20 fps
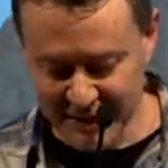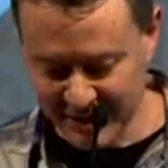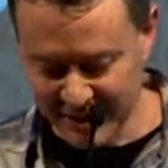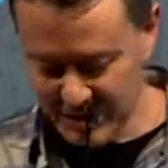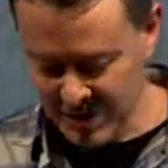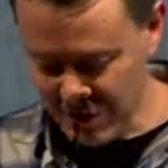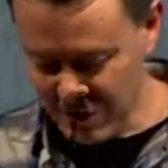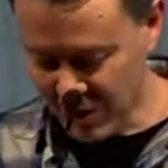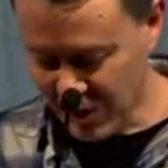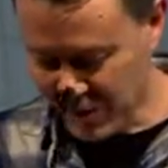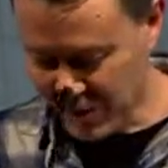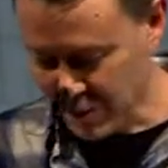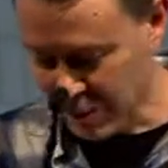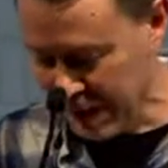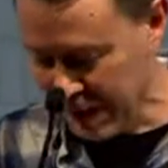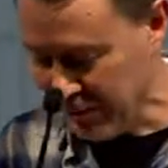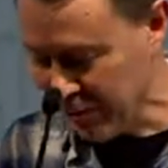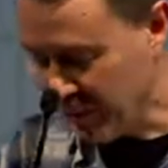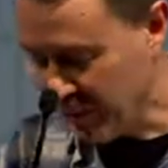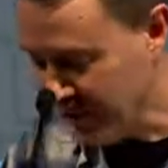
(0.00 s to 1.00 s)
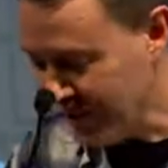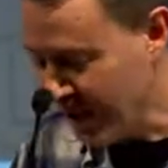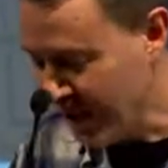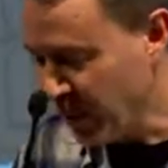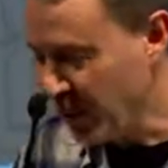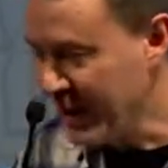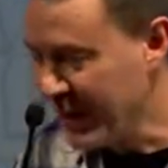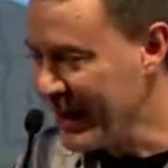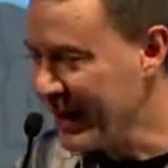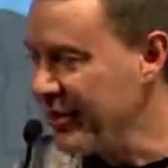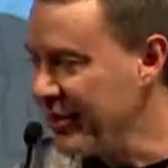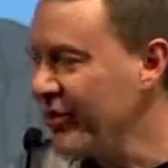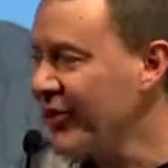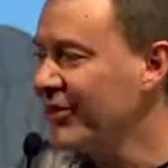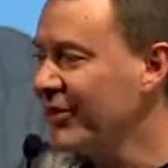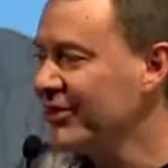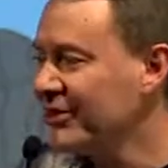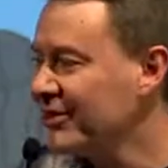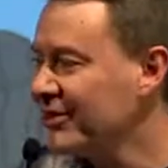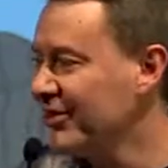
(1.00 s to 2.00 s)
to God's people, that we are
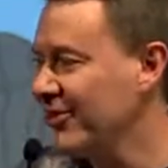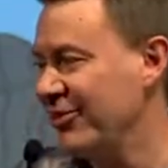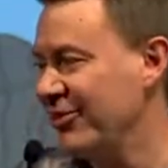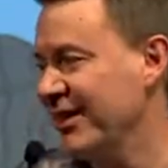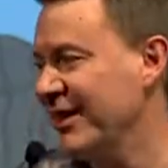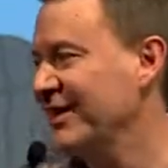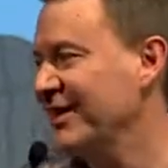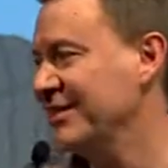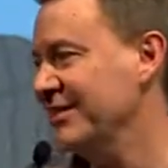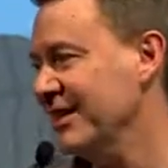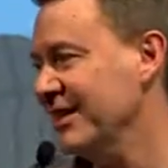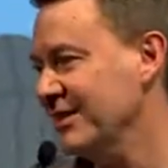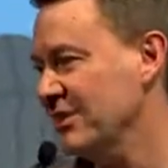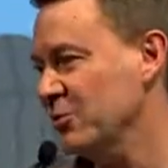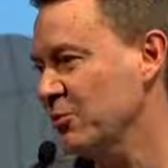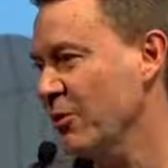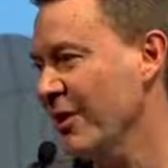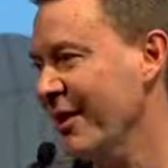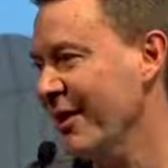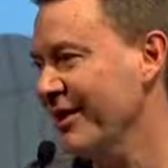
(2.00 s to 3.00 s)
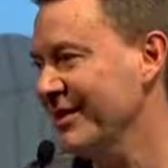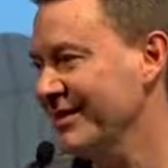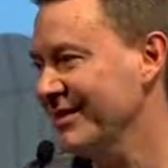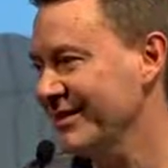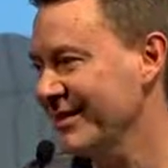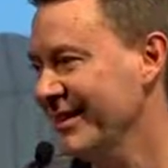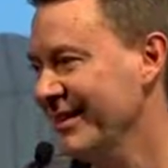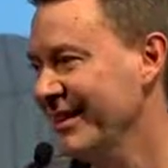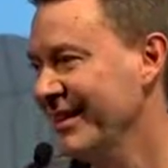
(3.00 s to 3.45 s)
not to think such ways,